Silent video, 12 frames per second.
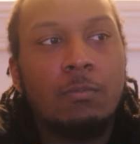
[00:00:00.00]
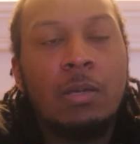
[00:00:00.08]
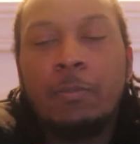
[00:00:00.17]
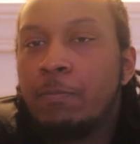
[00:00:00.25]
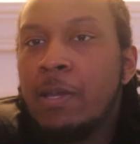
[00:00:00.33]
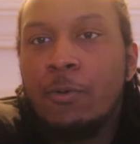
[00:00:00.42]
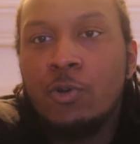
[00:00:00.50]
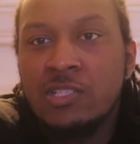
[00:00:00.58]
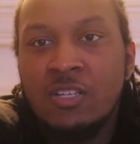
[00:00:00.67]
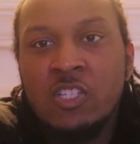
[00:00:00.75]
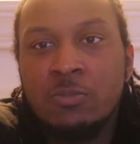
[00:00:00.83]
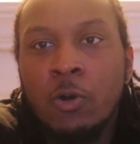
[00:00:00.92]
who
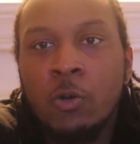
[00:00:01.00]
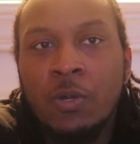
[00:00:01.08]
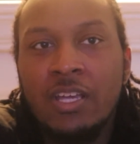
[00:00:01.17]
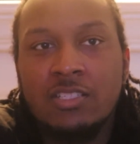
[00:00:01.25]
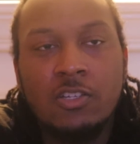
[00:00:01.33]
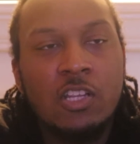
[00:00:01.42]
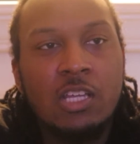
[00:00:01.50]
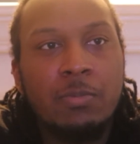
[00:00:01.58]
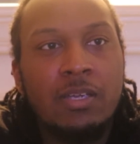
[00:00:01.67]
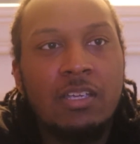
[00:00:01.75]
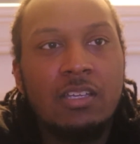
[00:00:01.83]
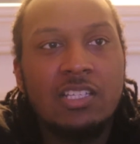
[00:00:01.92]
smoke weed should only
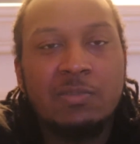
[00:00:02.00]
be